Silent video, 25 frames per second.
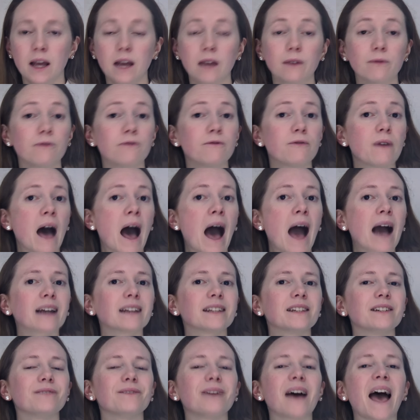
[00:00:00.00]
In
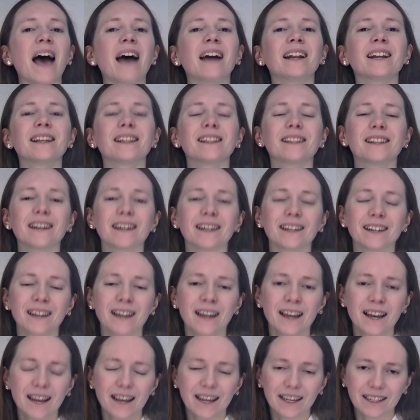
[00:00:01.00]
fact, if
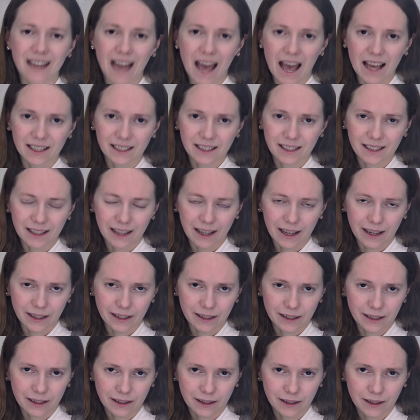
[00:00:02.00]
anything, it
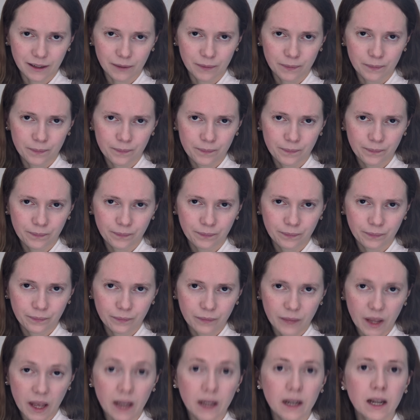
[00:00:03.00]
escalated.
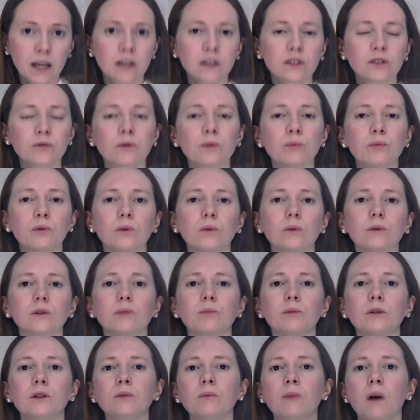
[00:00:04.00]
In his
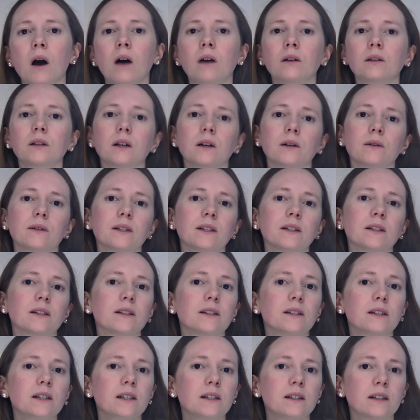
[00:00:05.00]
report, Blumhardt goes
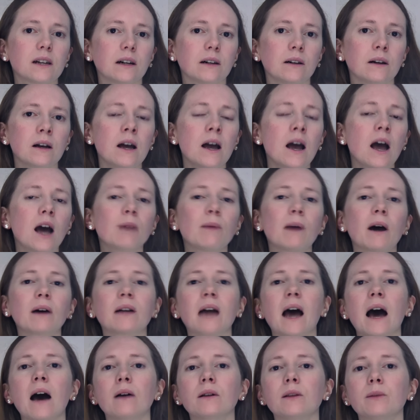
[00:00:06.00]
into detail
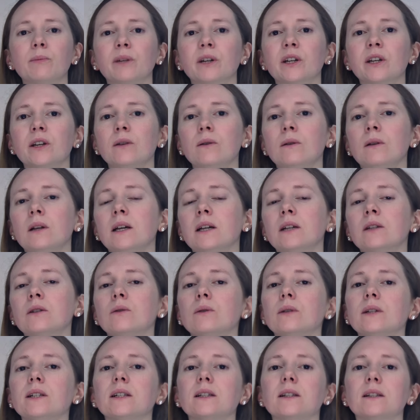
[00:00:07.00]
about how the peculiar
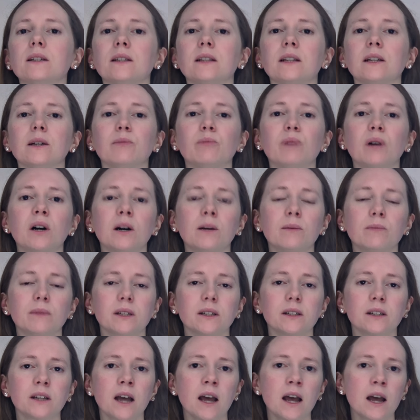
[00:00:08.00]
noises in the
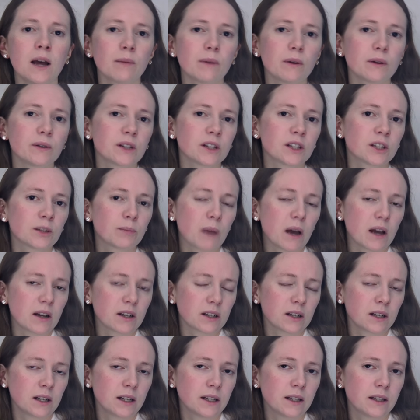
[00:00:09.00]
apartment, most
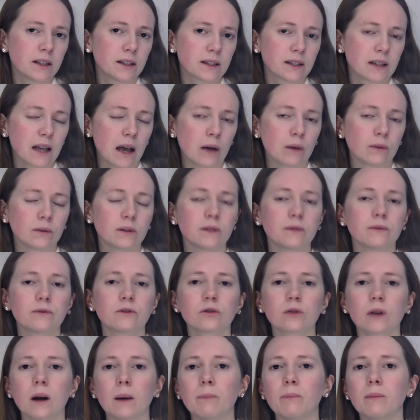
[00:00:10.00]
especially the sound of
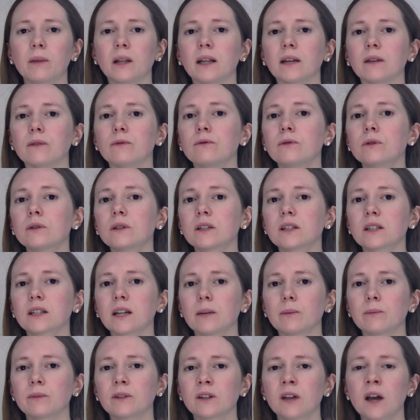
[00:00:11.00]
trampling
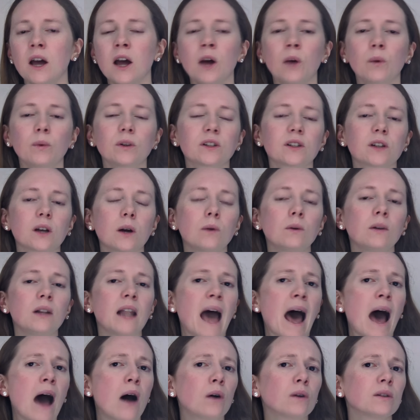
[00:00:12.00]
footsteps, were so
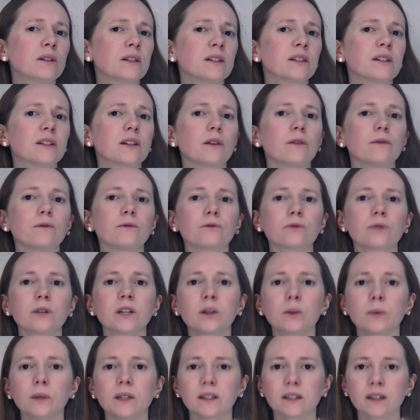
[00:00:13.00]
loud and so
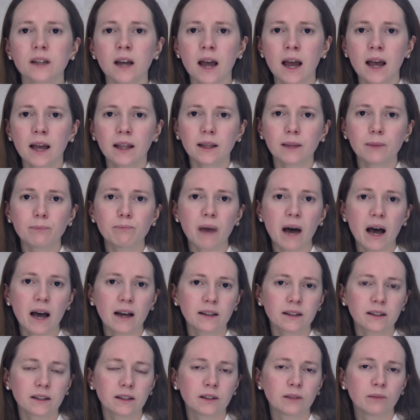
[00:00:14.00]
frequent that
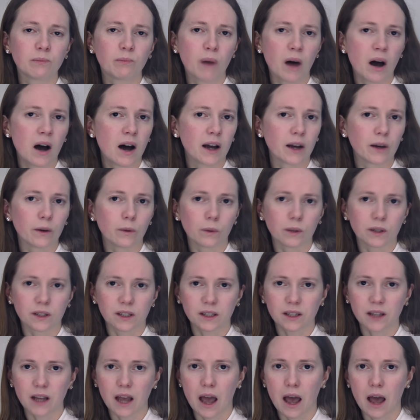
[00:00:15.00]
passers-by were
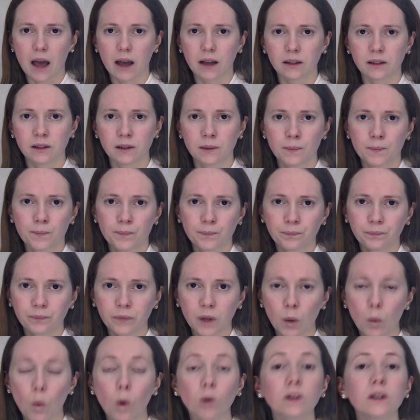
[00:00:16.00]
scared.
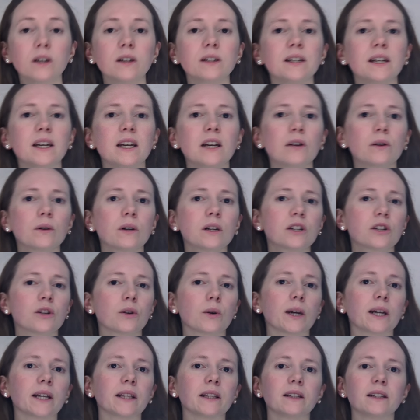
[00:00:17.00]
One could hear it
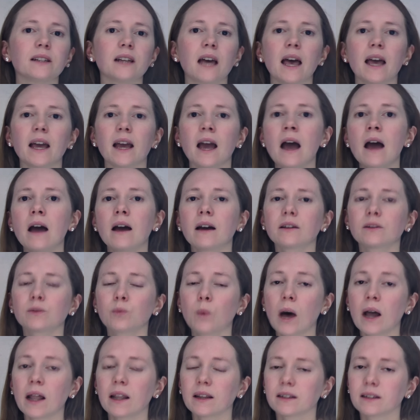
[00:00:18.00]
during the day as
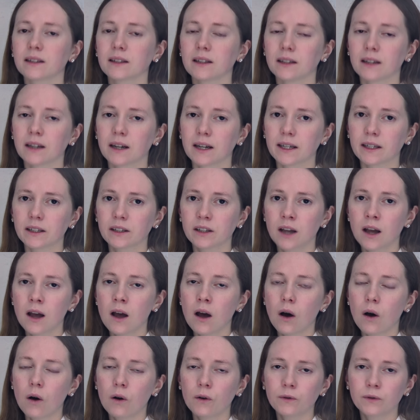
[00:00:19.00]
well as the night,
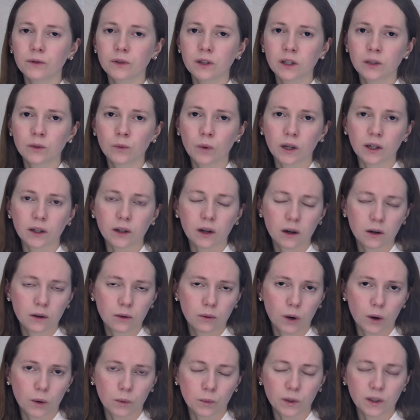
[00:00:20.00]
often when no
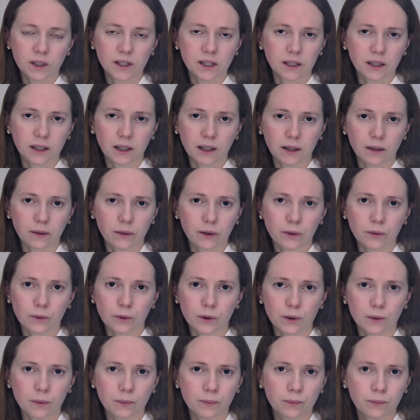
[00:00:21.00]
one was in the living
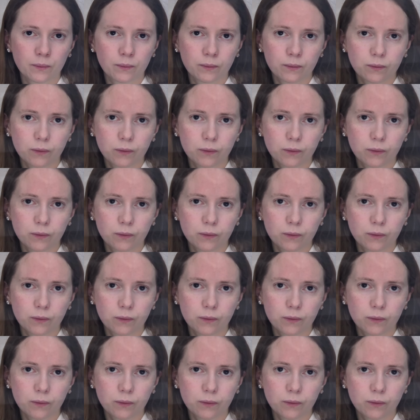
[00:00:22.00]
room.